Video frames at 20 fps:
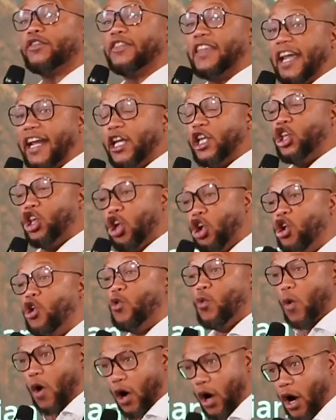than you
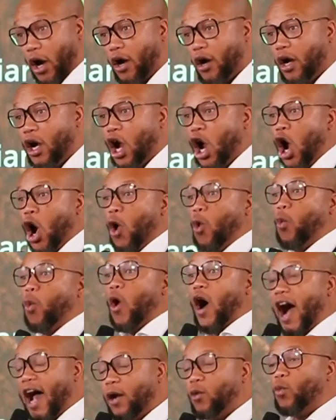were,
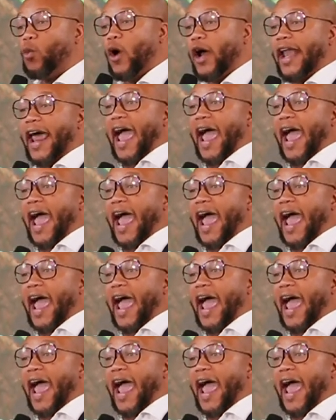what would